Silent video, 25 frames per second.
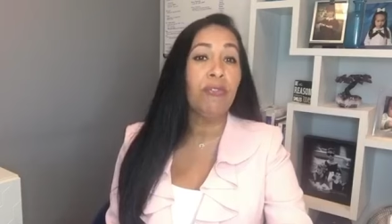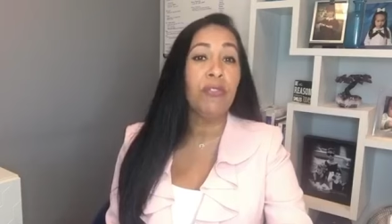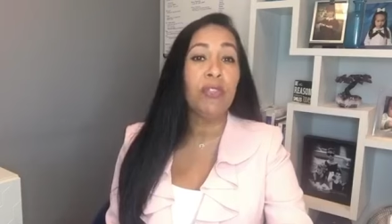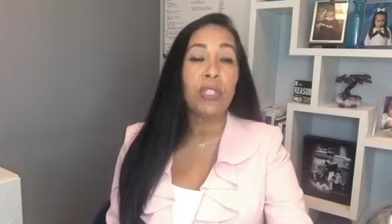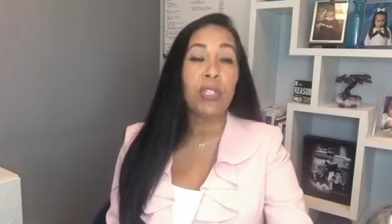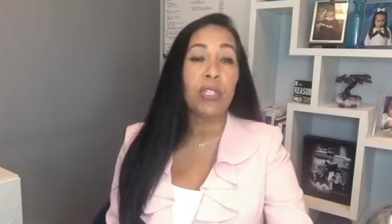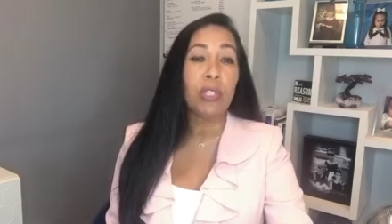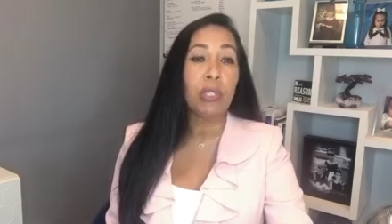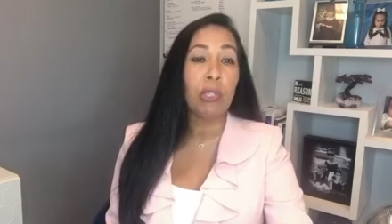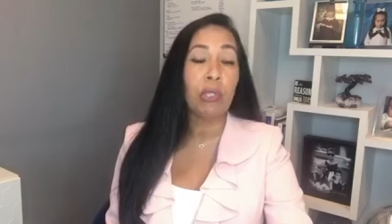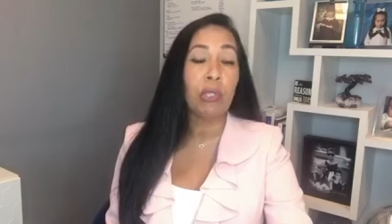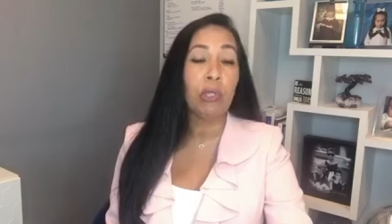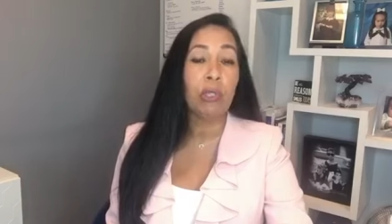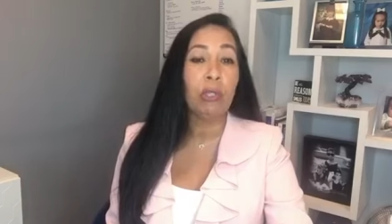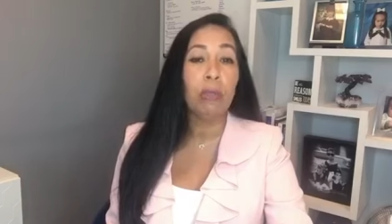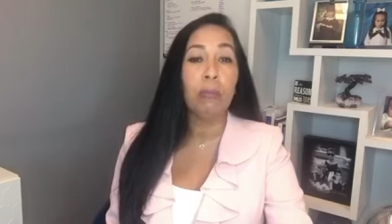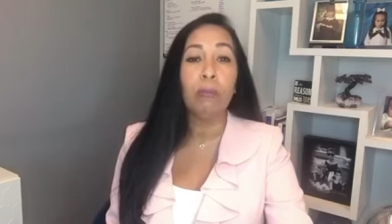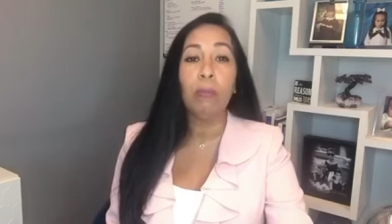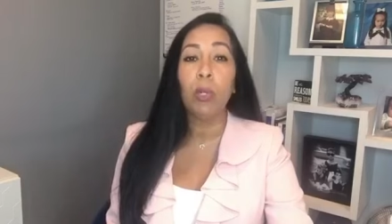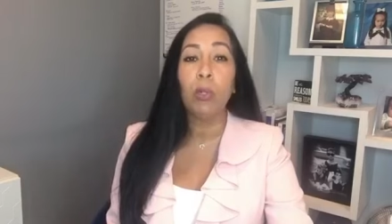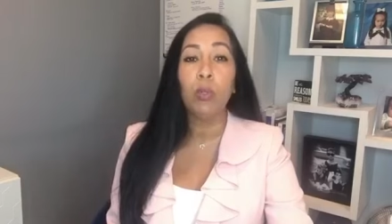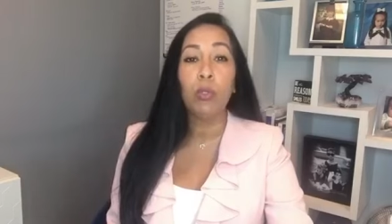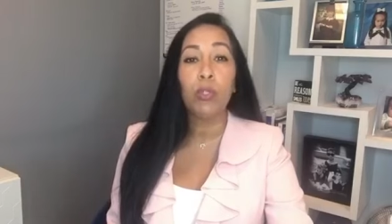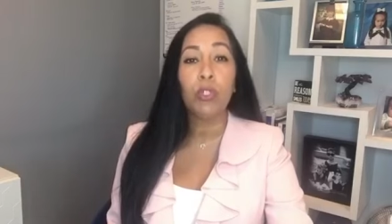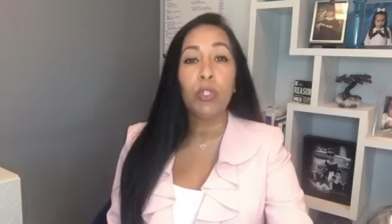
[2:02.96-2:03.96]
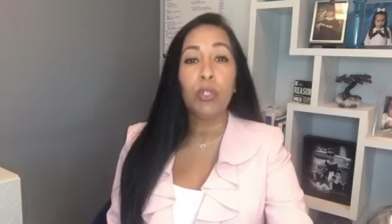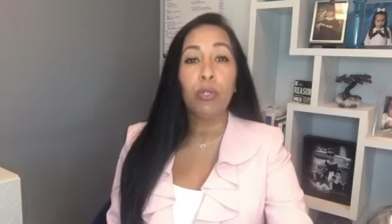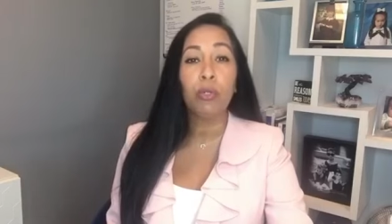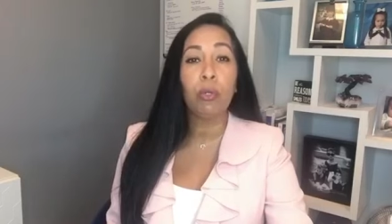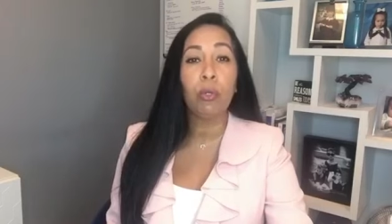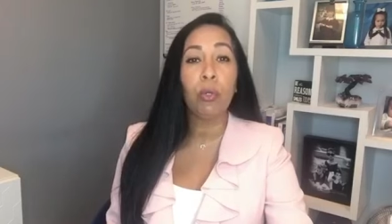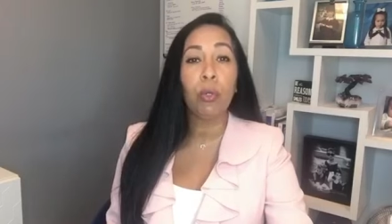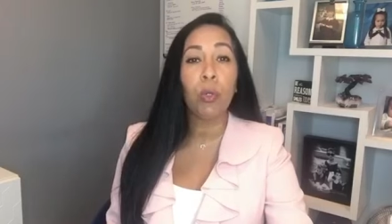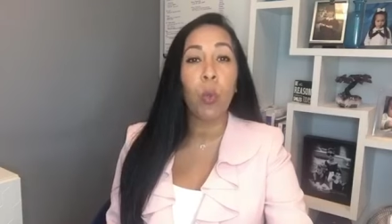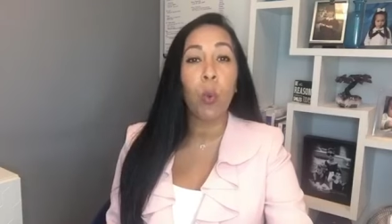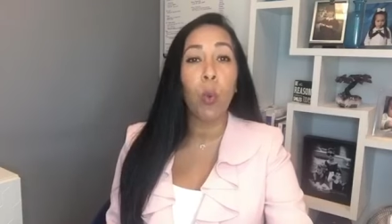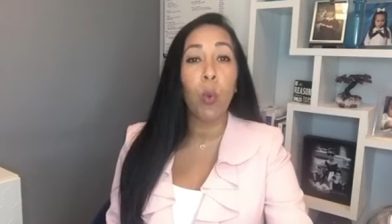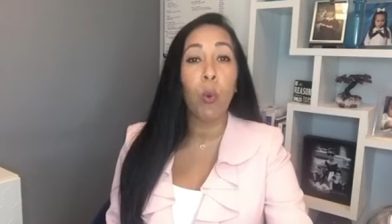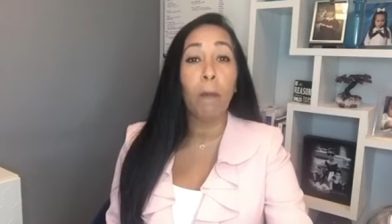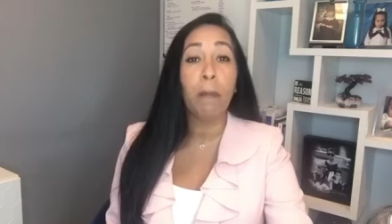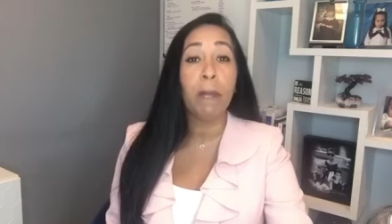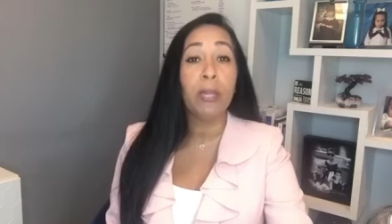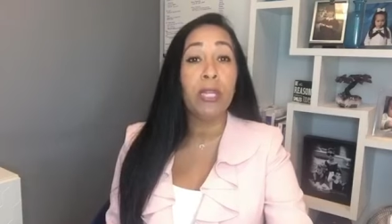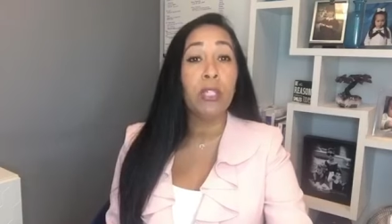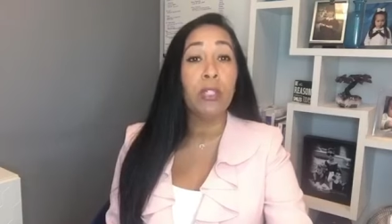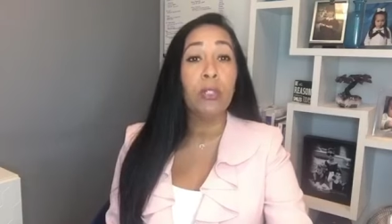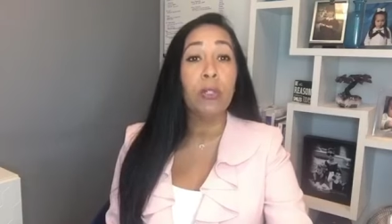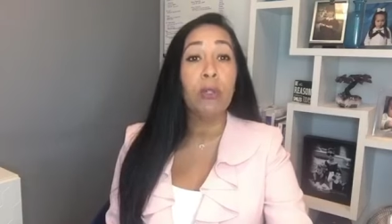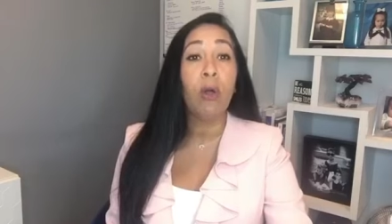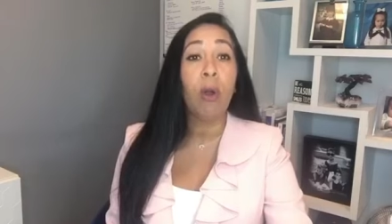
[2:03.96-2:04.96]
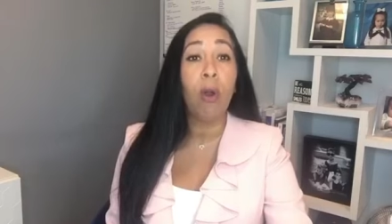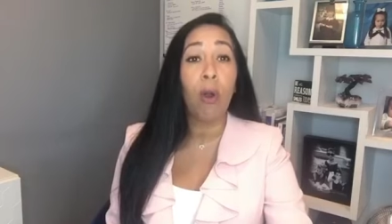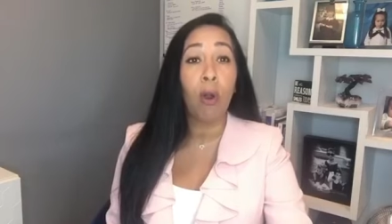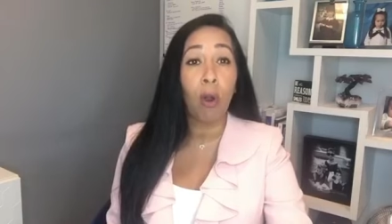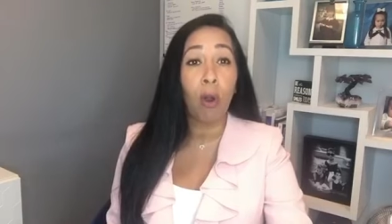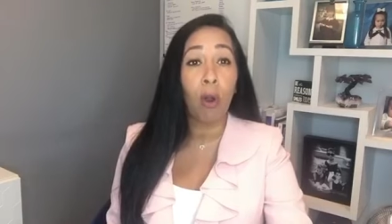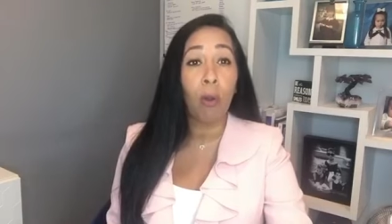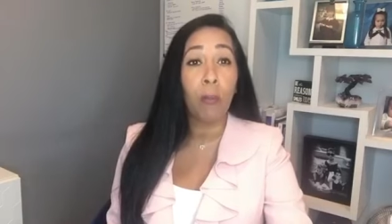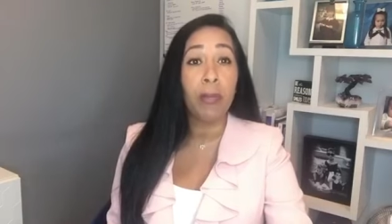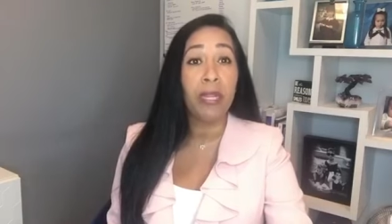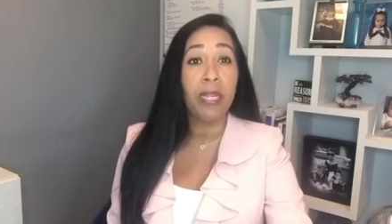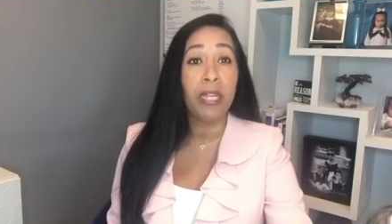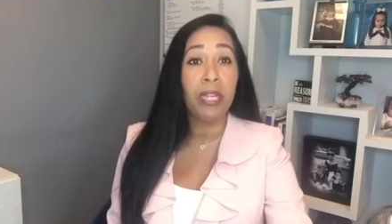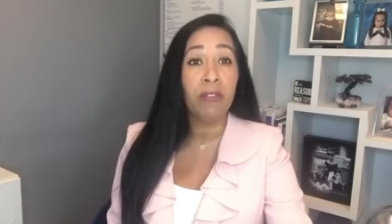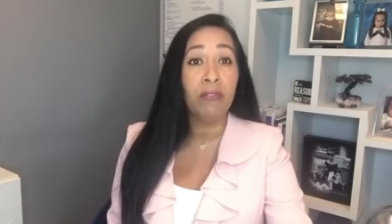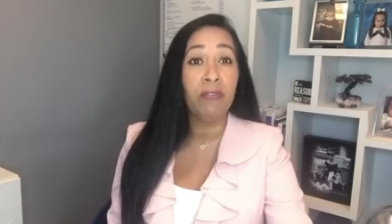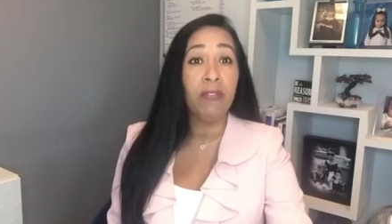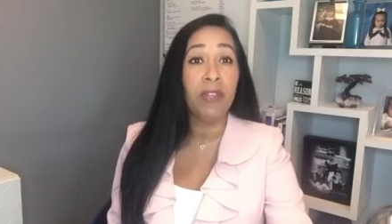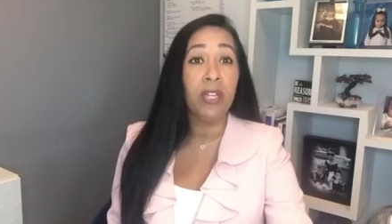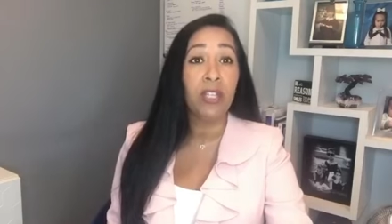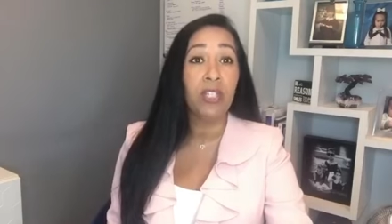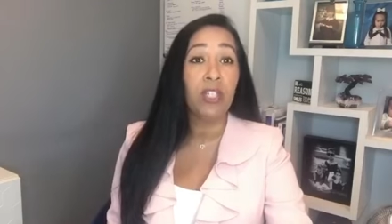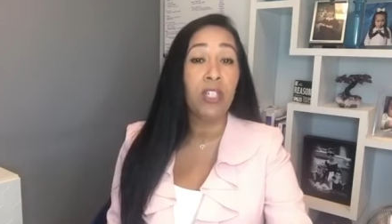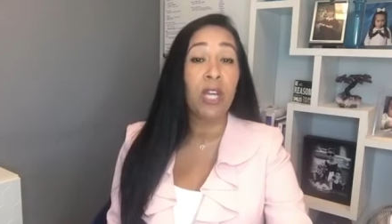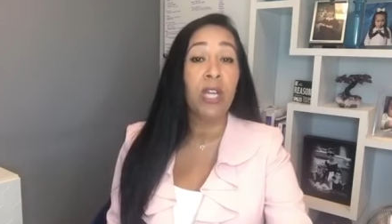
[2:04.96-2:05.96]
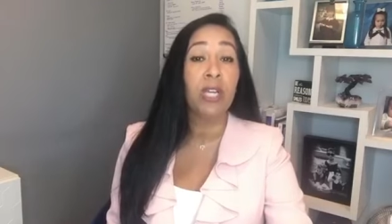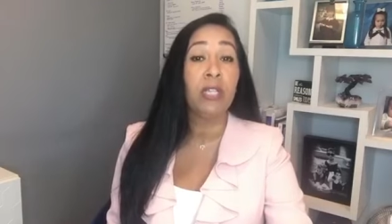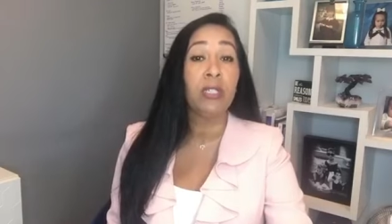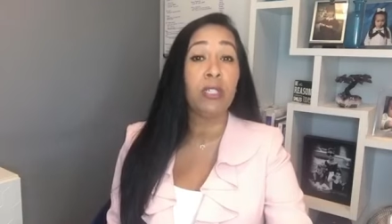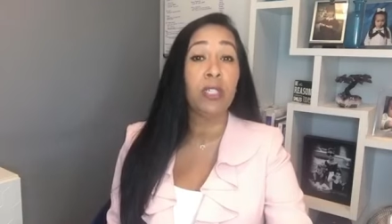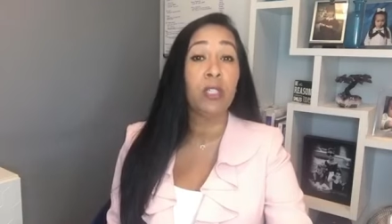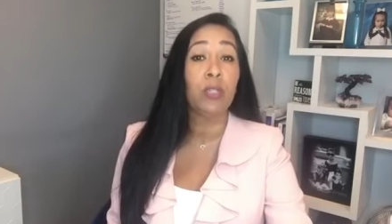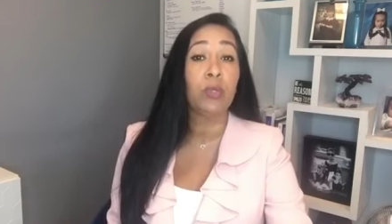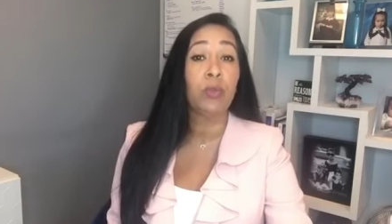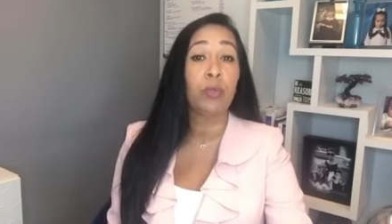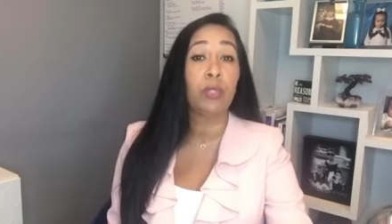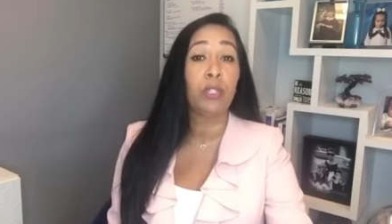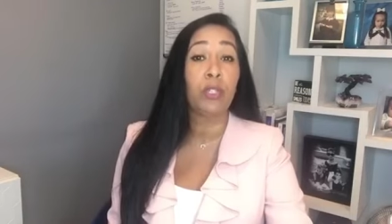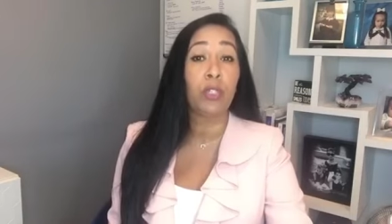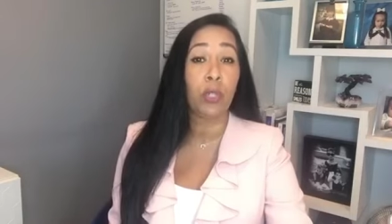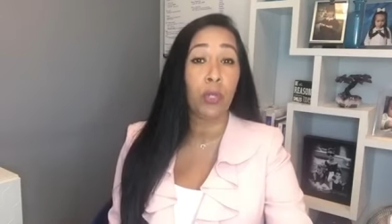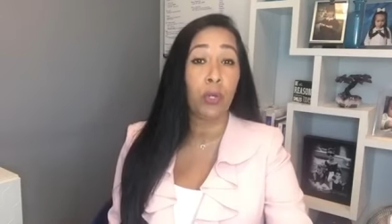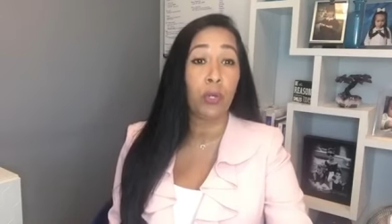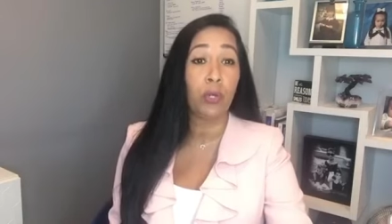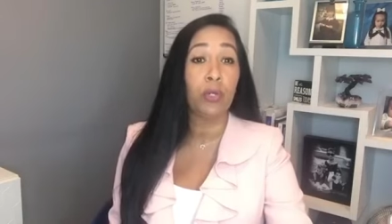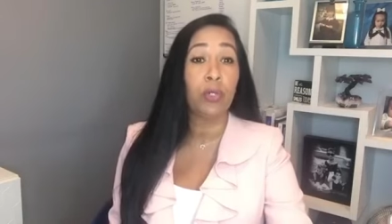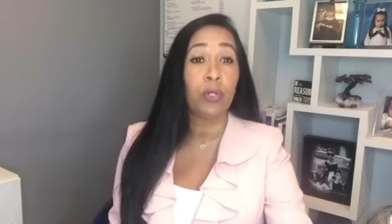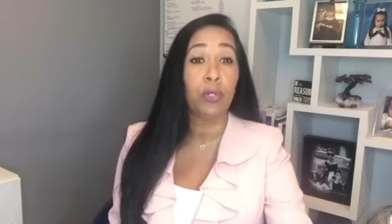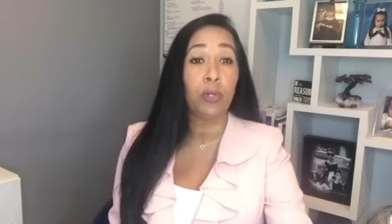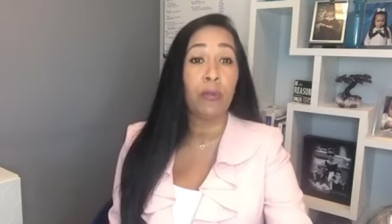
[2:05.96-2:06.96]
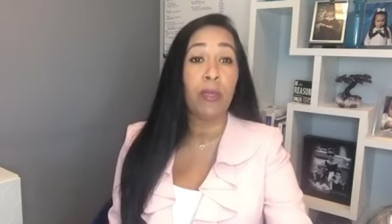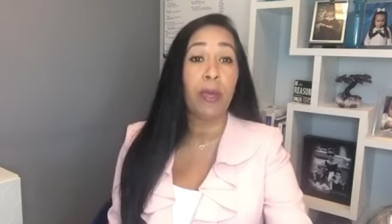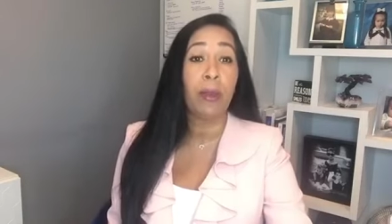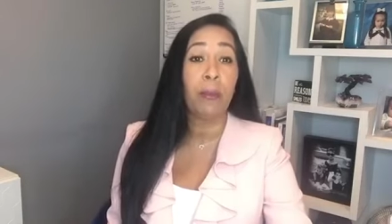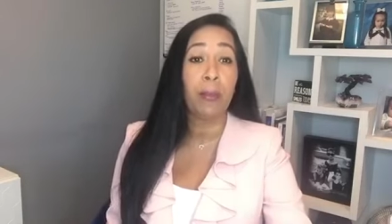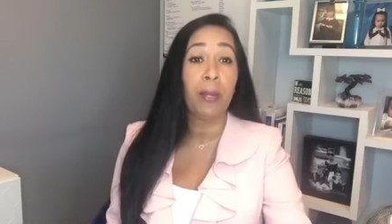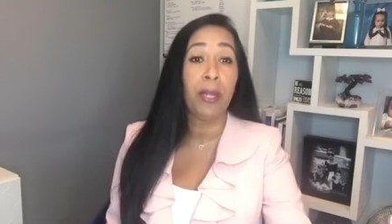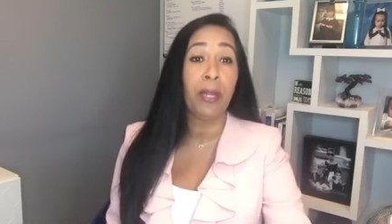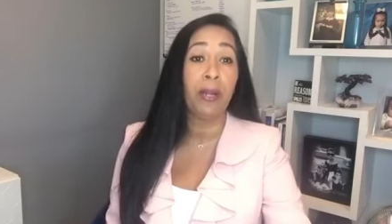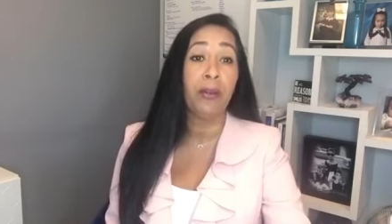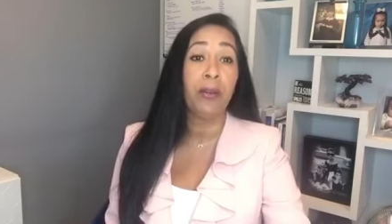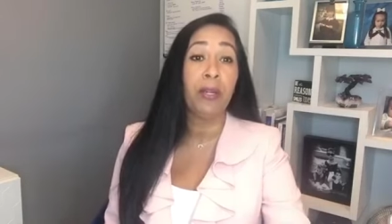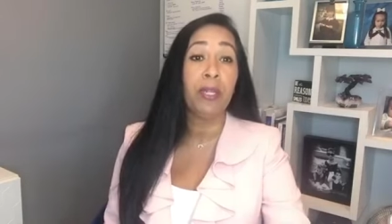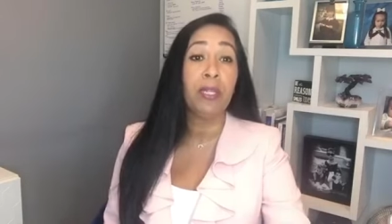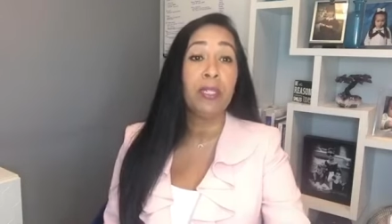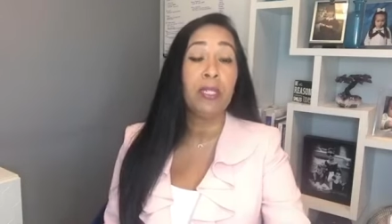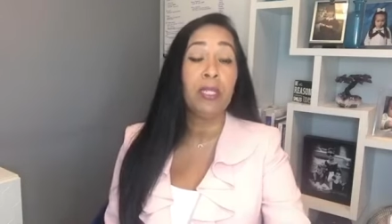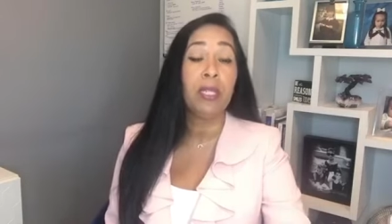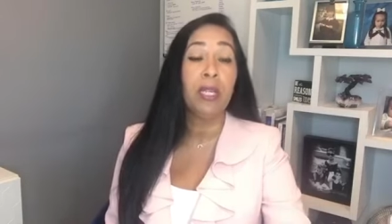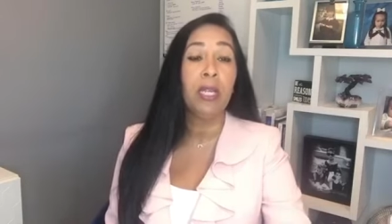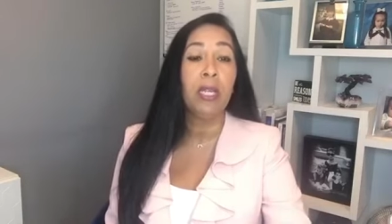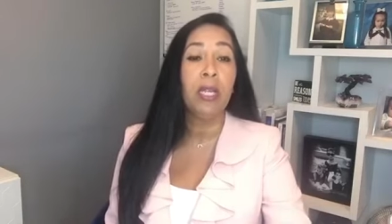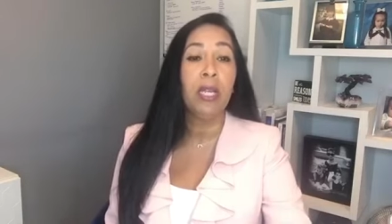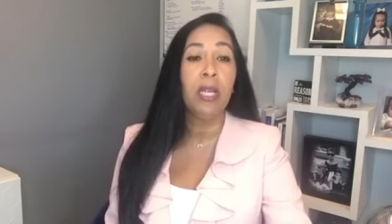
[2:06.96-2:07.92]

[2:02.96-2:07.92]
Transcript: physical, emotional, or mental harm if that child is returned to that parent.